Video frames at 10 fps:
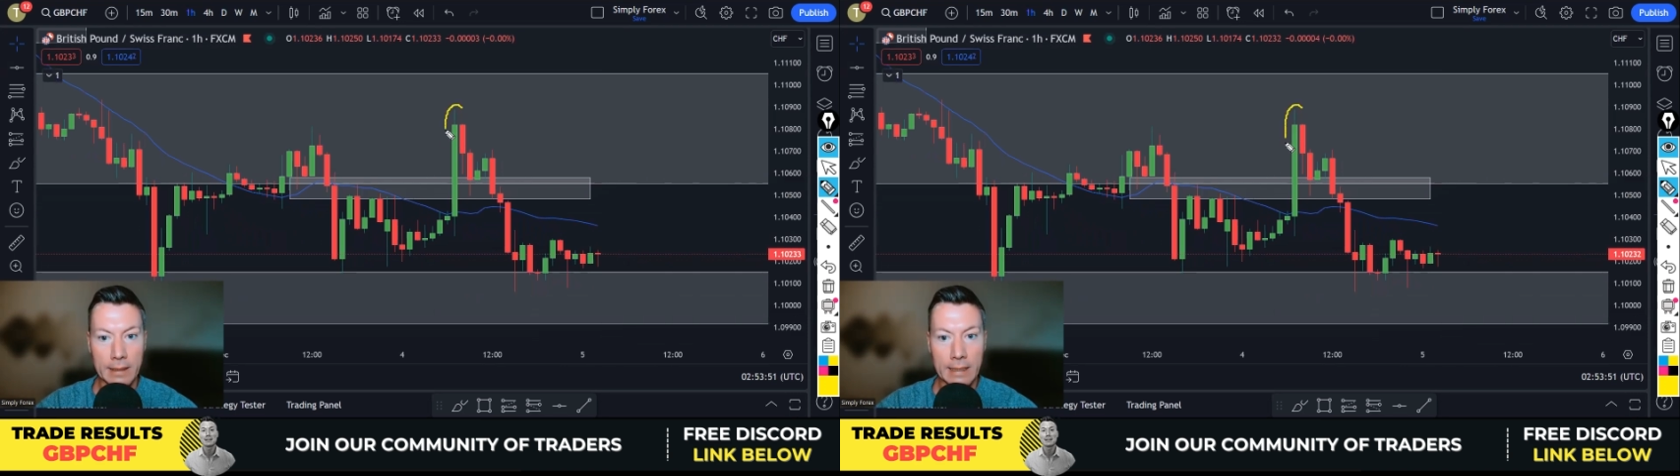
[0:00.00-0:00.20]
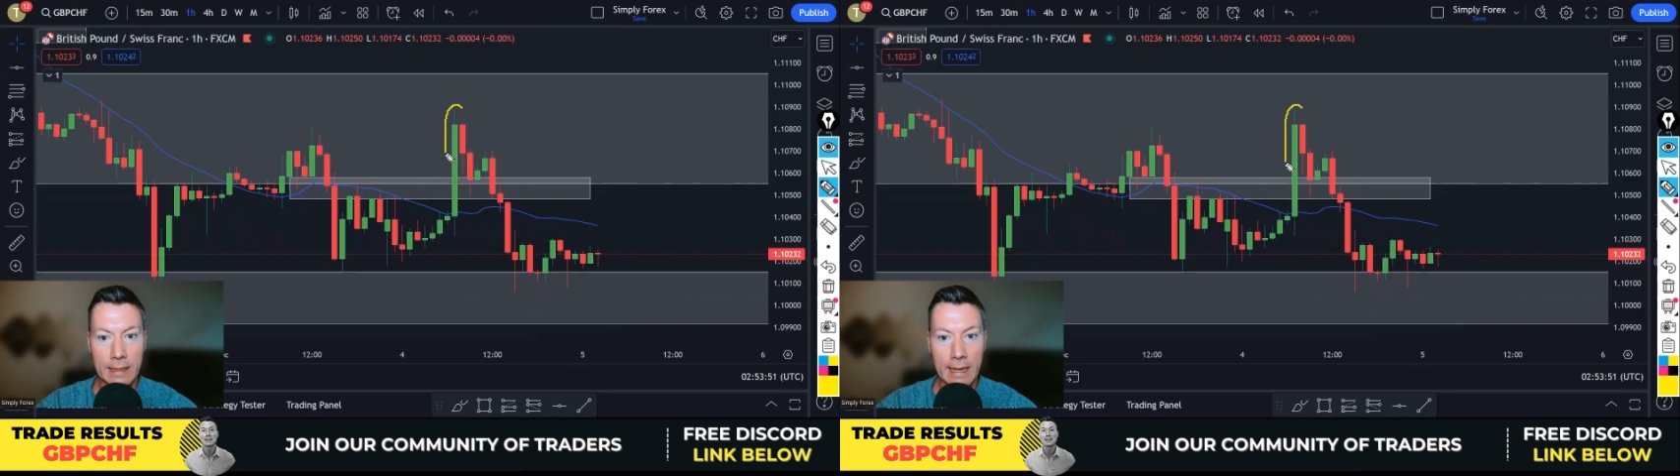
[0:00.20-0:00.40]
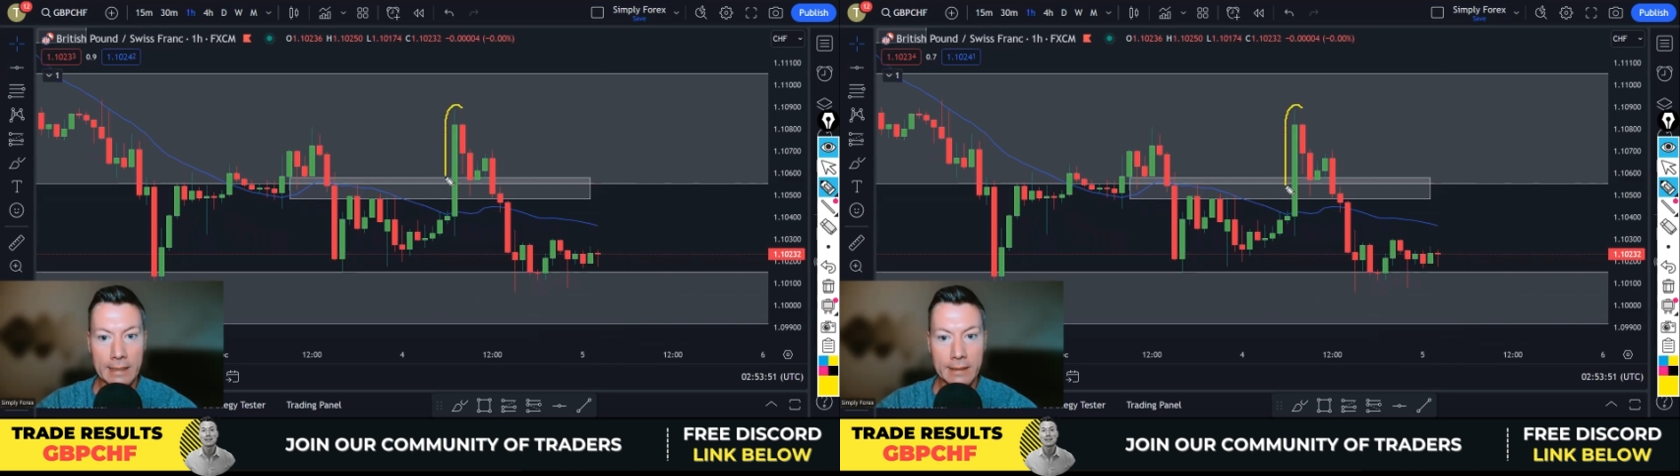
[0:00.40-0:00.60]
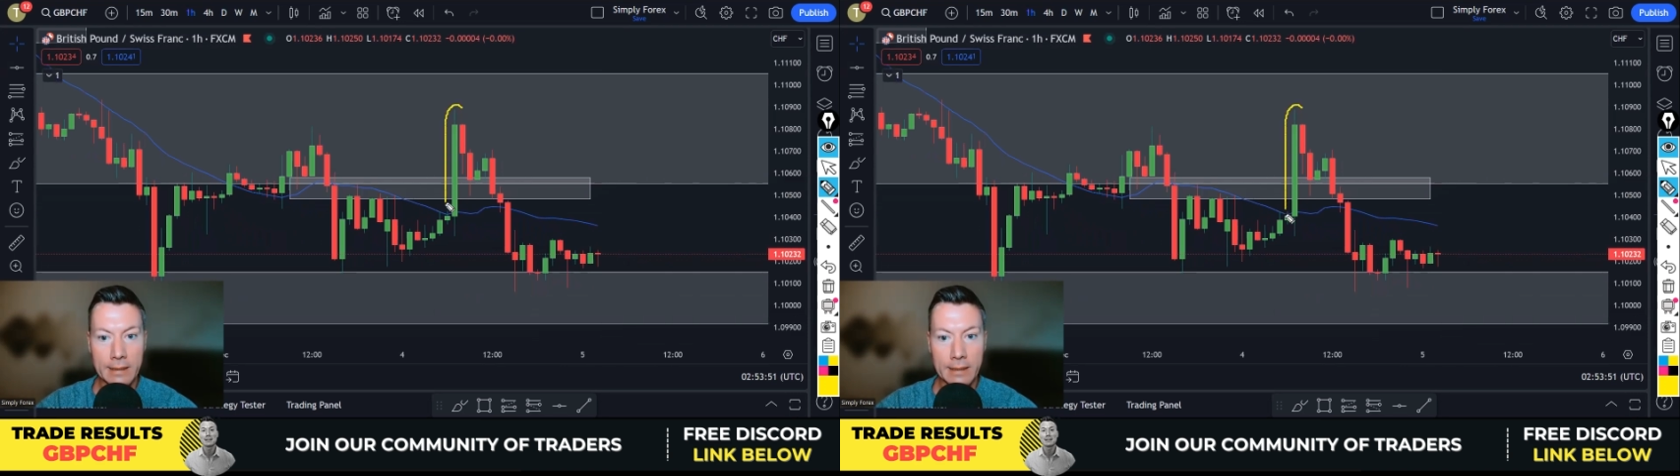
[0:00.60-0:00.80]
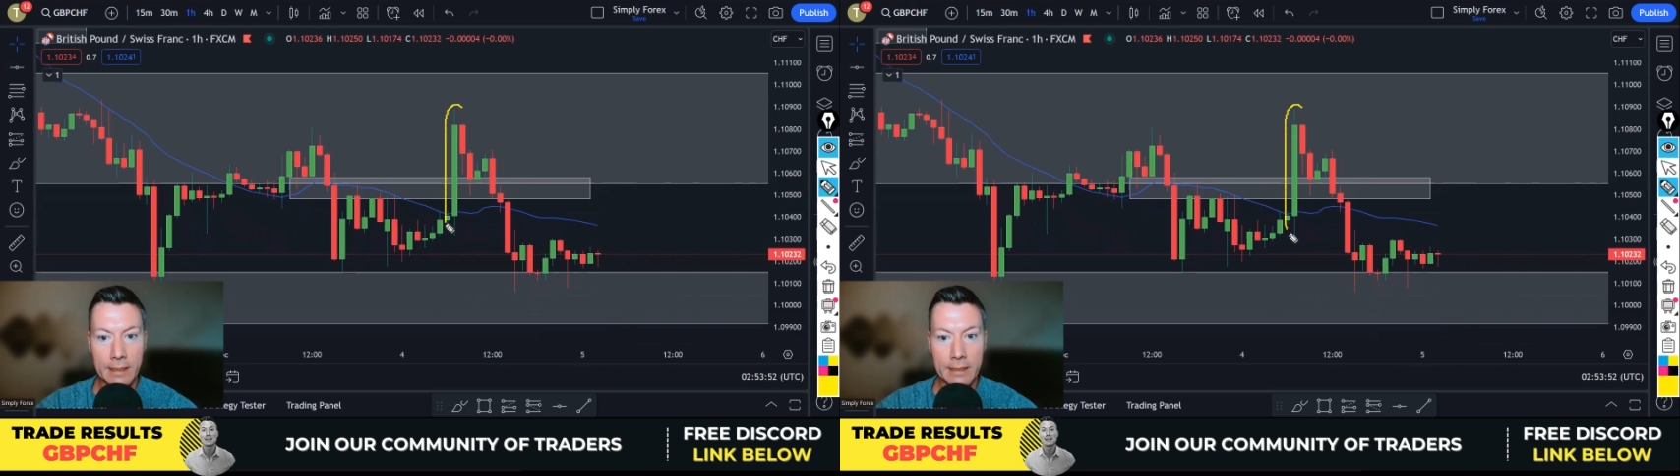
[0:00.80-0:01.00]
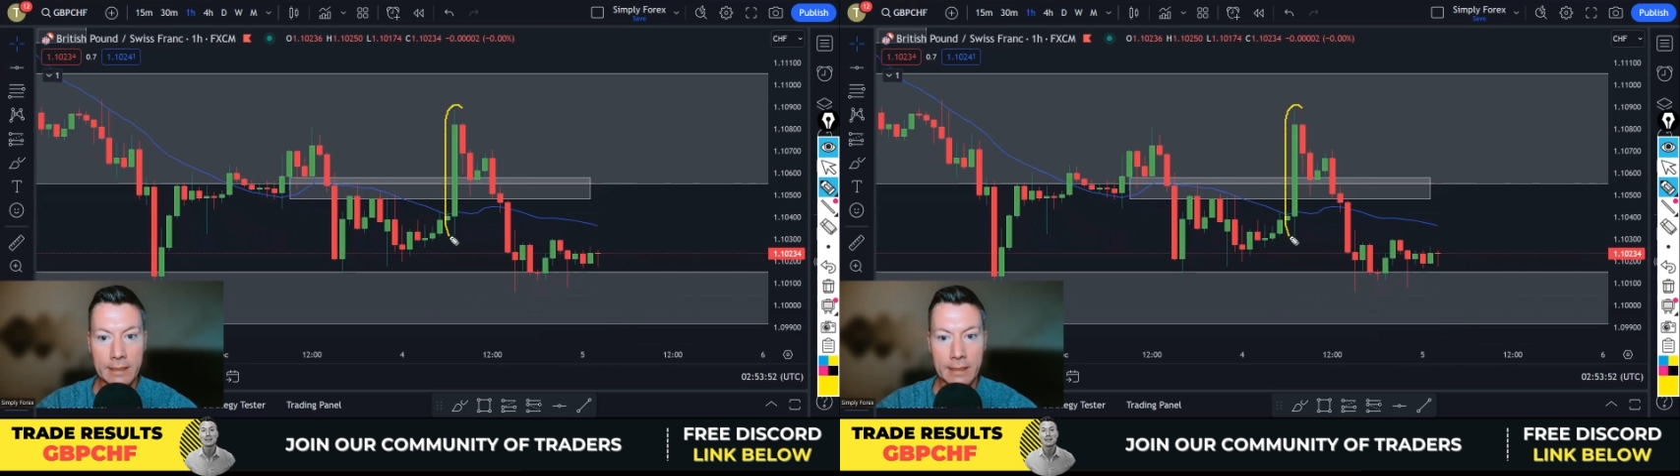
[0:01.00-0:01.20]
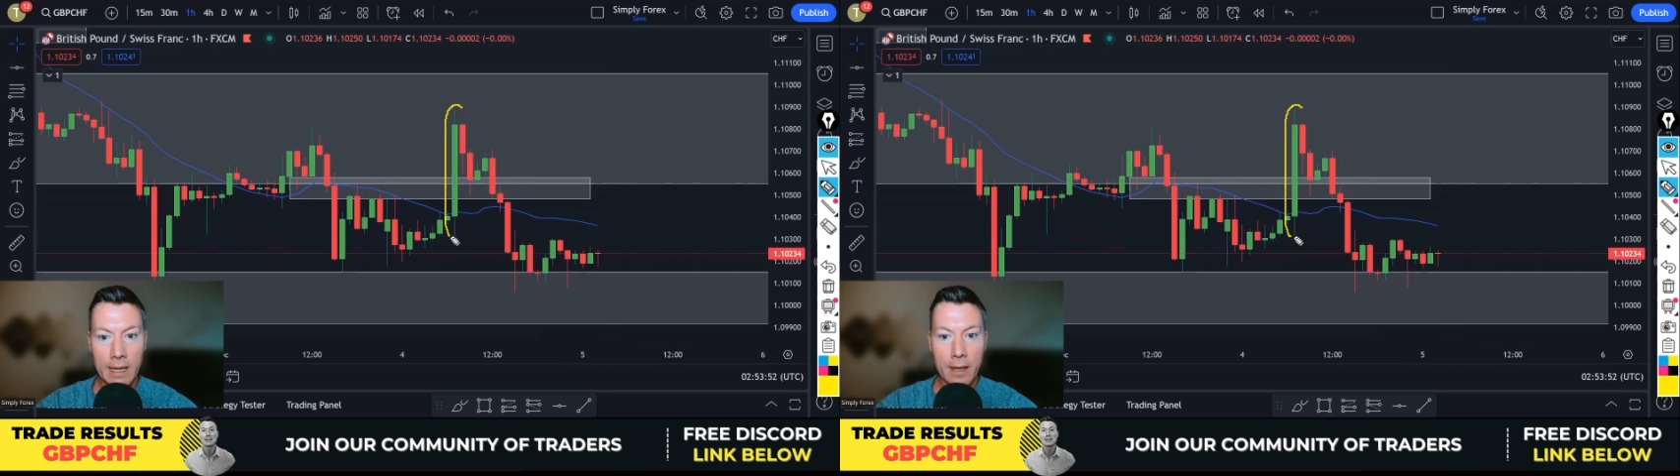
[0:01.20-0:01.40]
And it led to this